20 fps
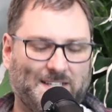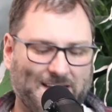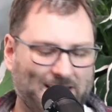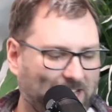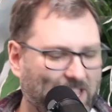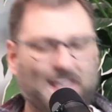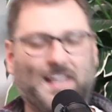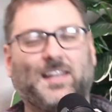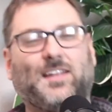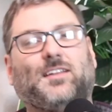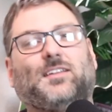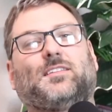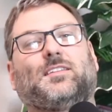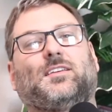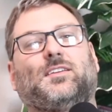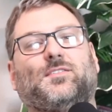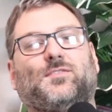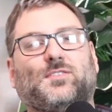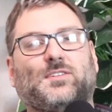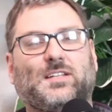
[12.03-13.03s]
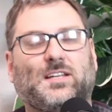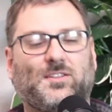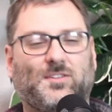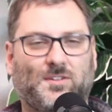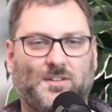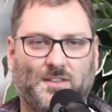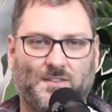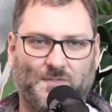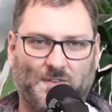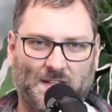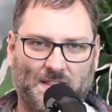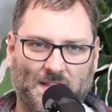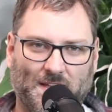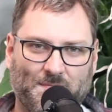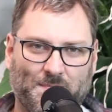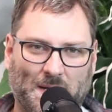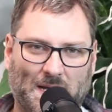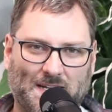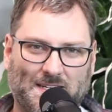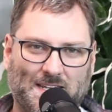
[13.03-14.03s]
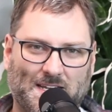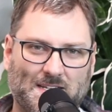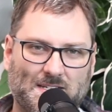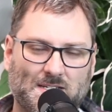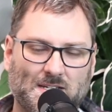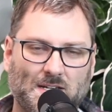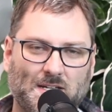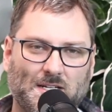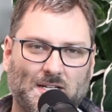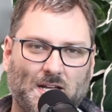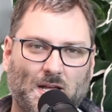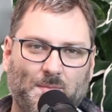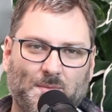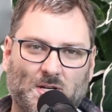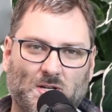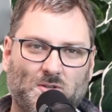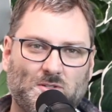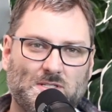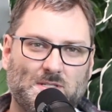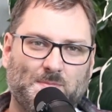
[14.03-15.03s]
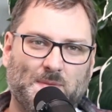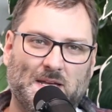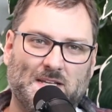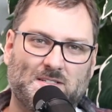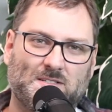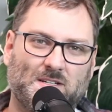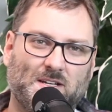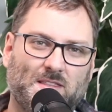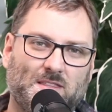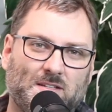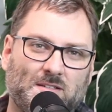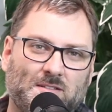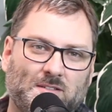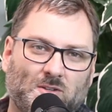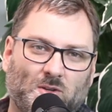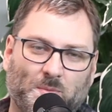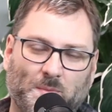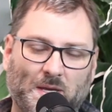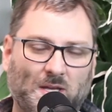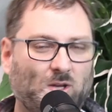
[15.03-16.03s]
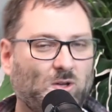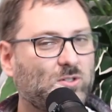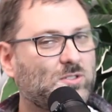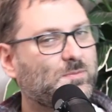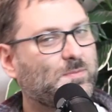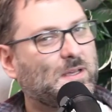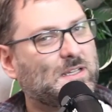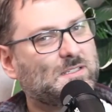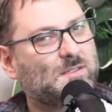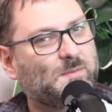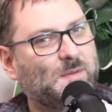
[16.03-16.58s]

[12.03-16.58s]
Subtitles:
night. Thank you for downloading the Faith Life Podcast. I'm your host, Pastor Nathan, here with my co-host, Pastor